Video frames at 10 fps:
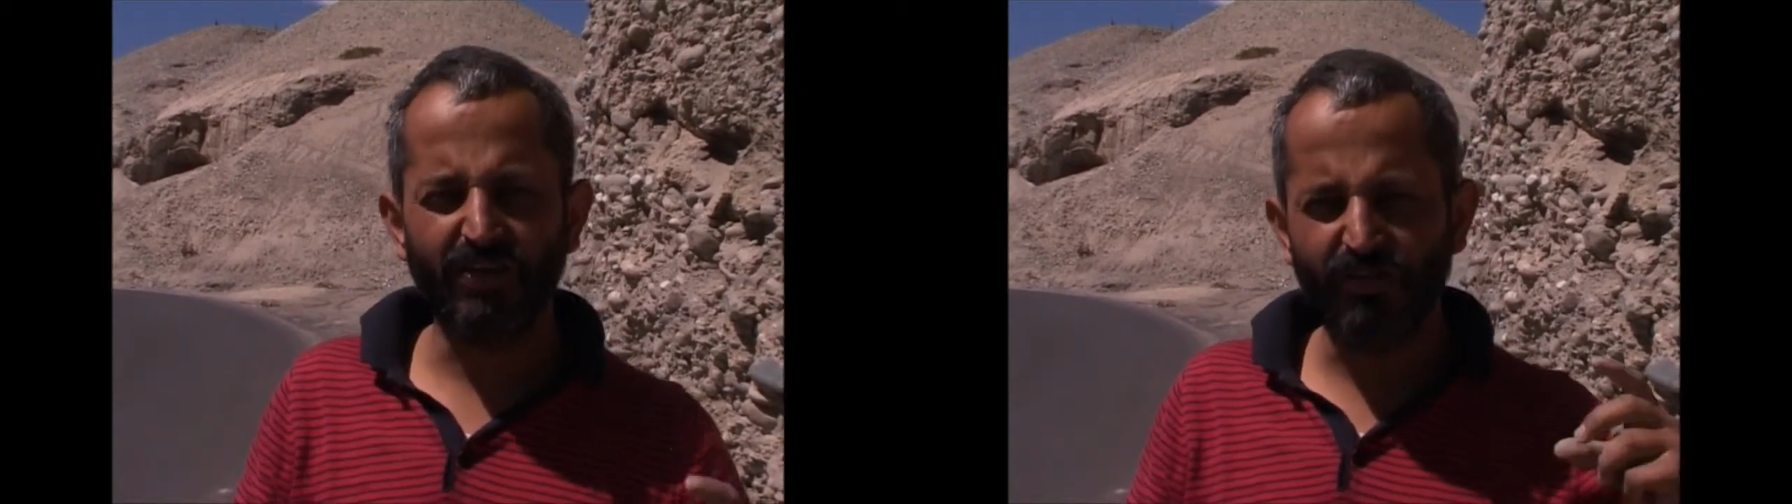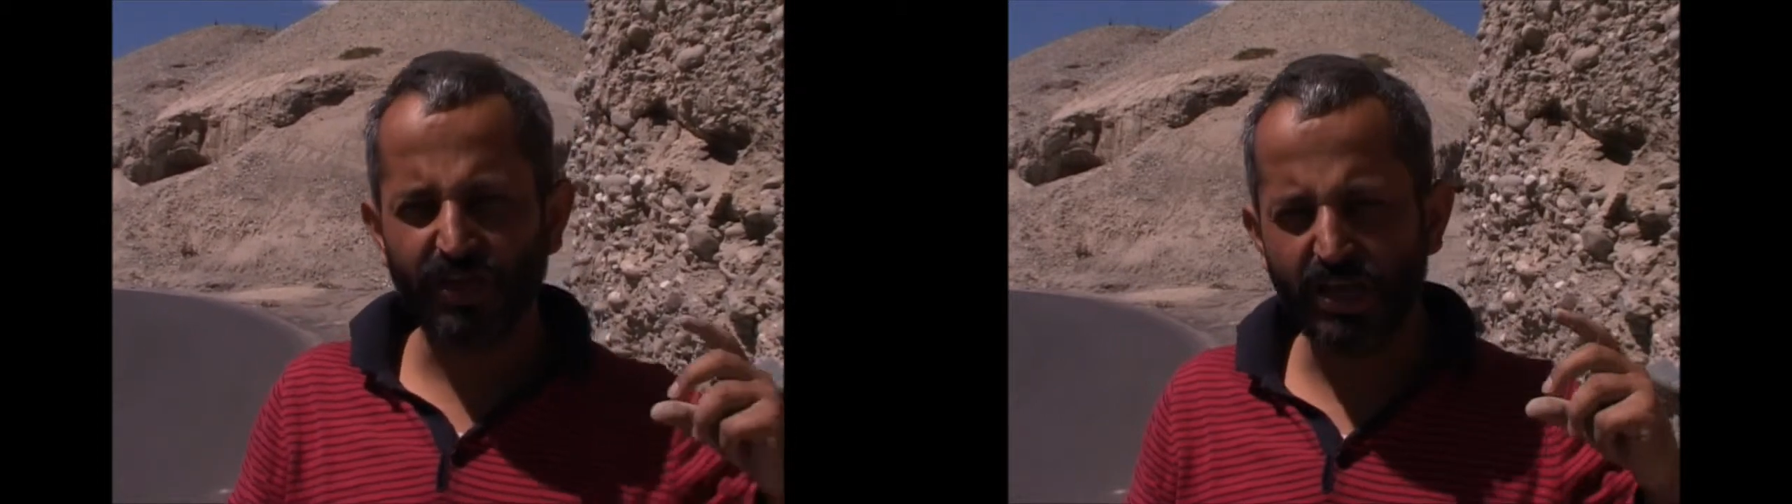
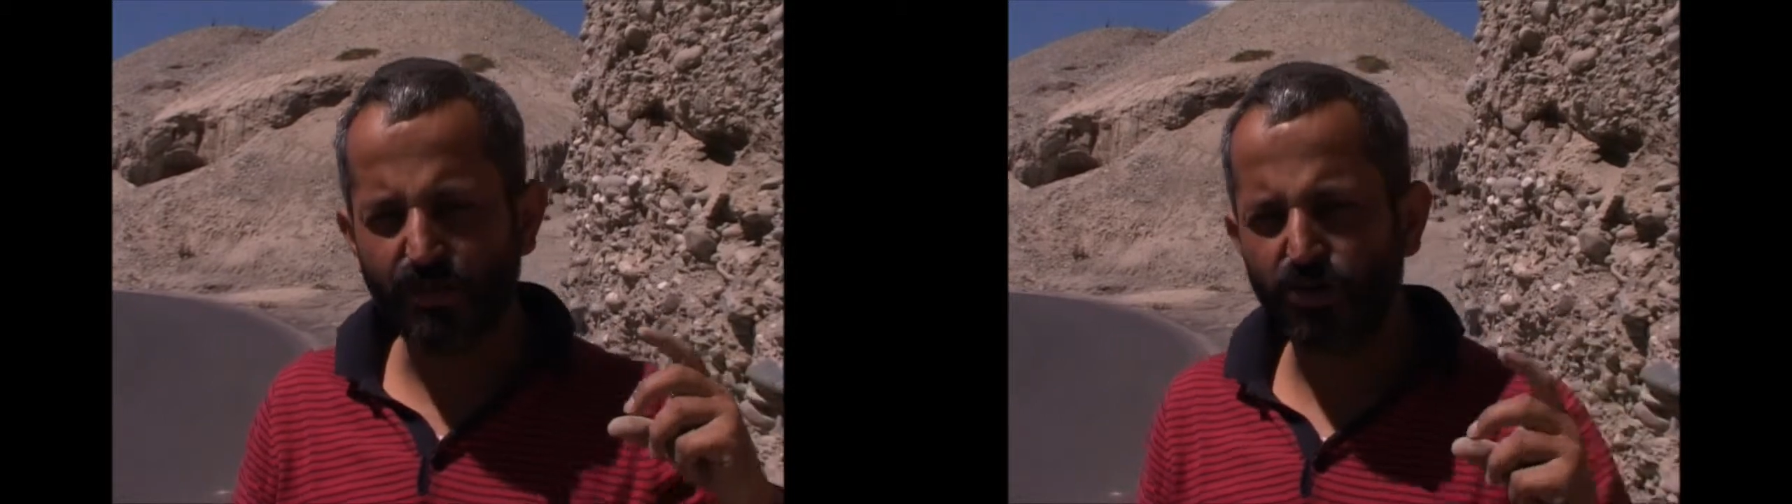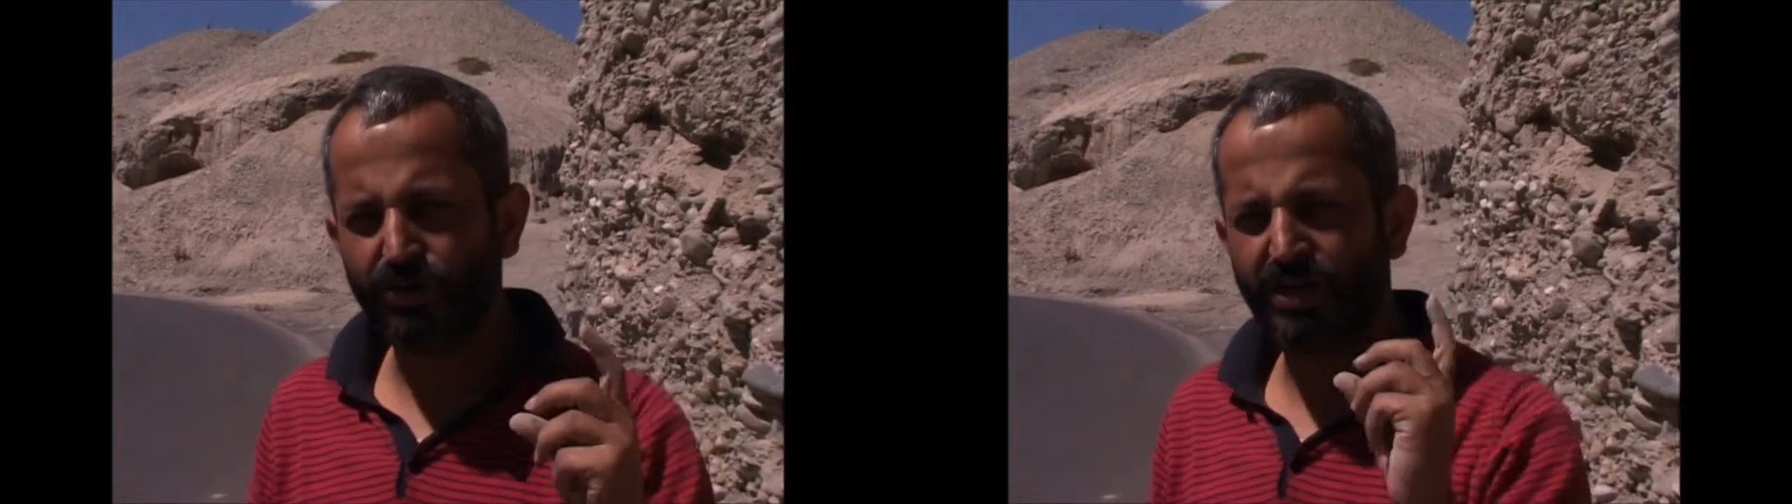if we keep
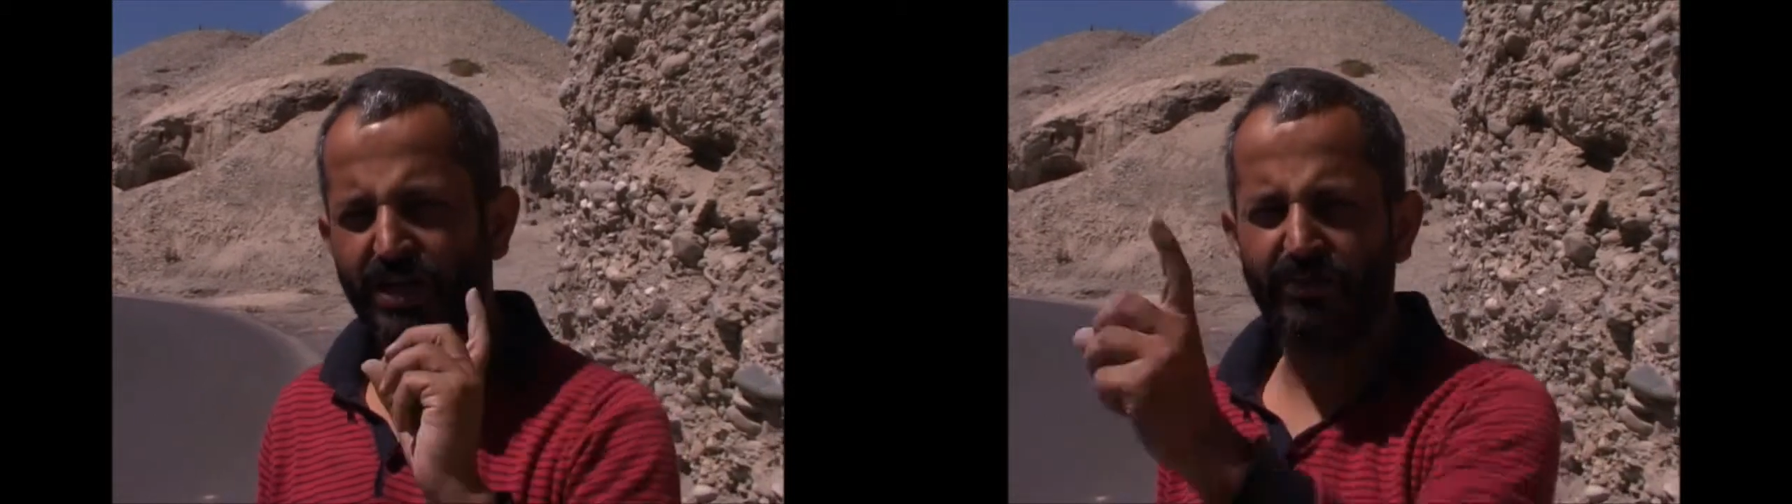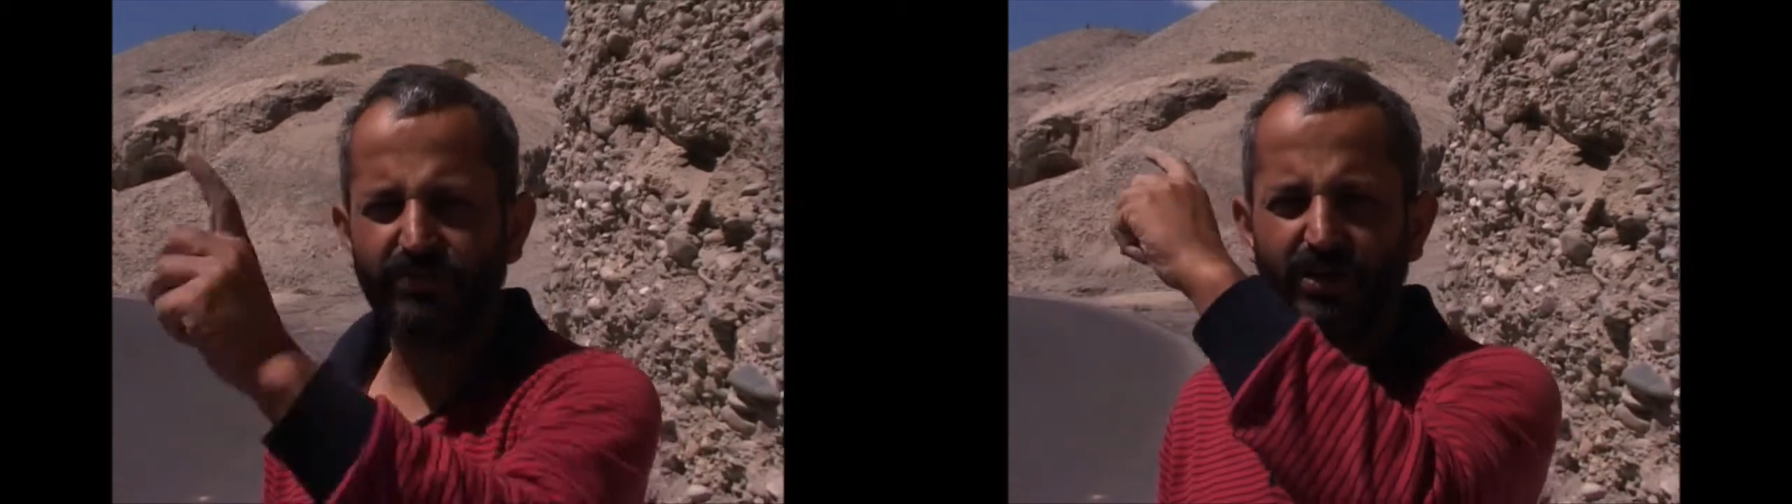on running after